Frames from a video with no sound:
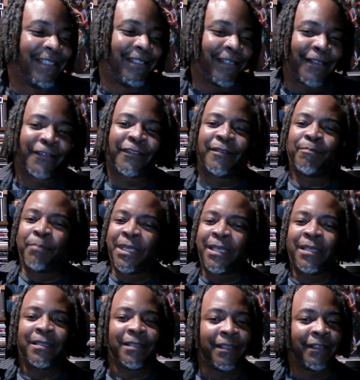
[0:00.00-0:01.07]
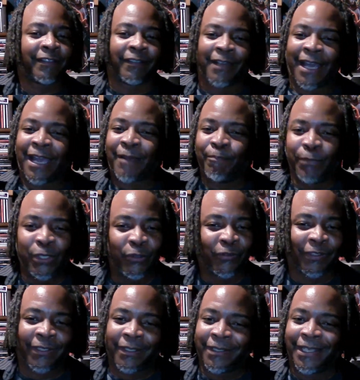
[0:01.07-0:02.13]
doesn't mean it's not
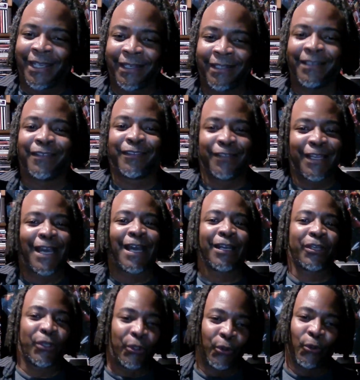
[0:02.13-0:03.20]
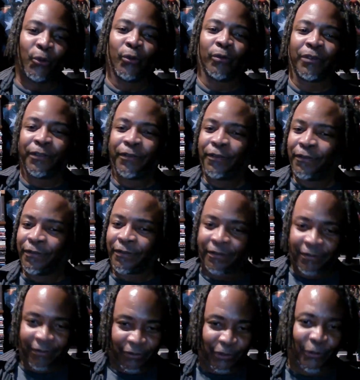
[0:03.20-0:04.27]
music and that it's not cool. Because
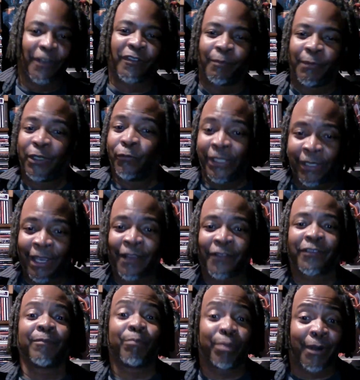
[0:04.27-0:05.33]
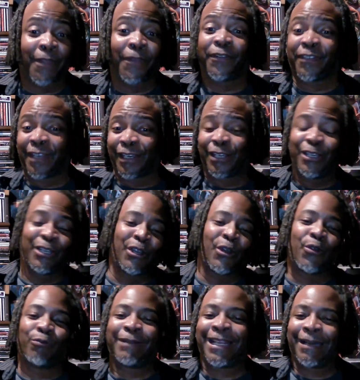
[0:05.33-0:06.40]
trust me, we got some brothers that can
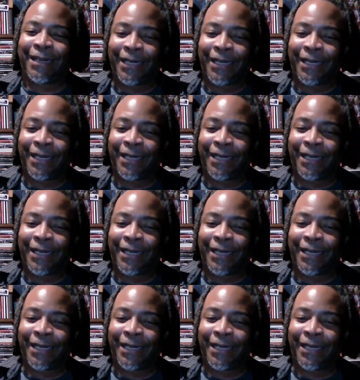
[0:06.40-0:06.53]
go